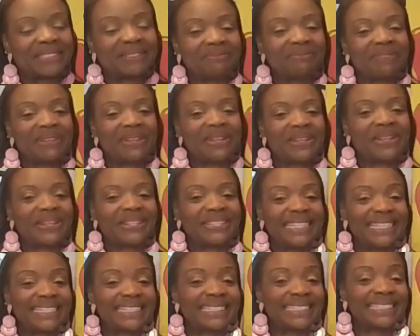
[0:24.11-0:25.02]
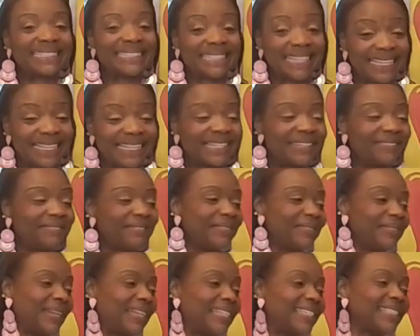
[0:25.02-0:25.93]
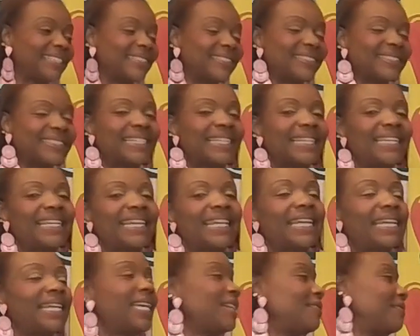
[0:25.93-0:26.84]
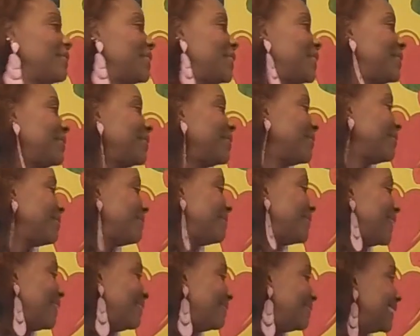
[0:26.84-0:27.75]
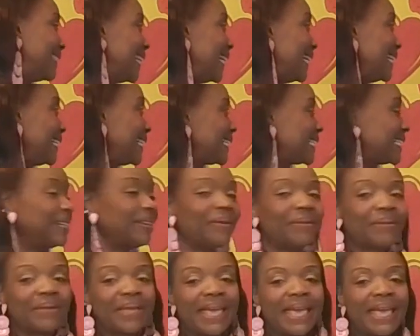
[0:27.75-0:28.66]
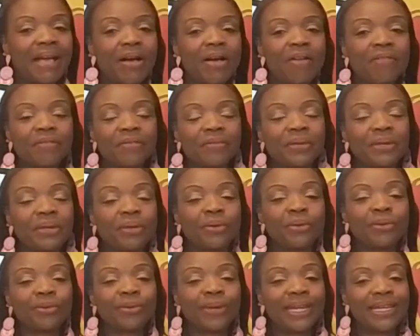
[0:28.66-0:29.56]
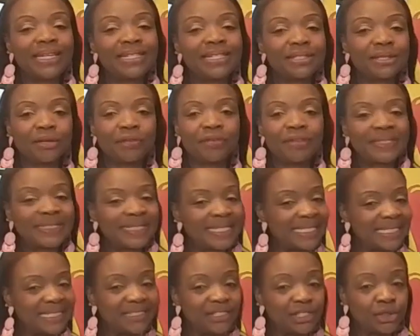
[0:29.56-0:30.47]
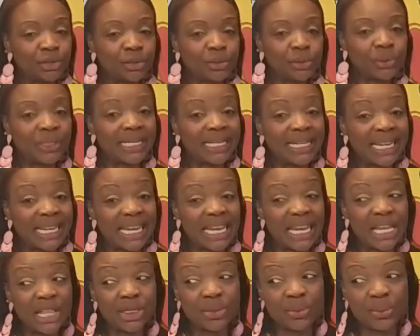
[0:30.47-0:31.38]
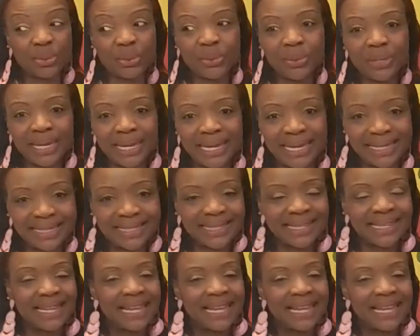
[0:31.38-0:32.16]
Small, the executive director of a stronger foundation. Okay. Offering great services to children K through 8.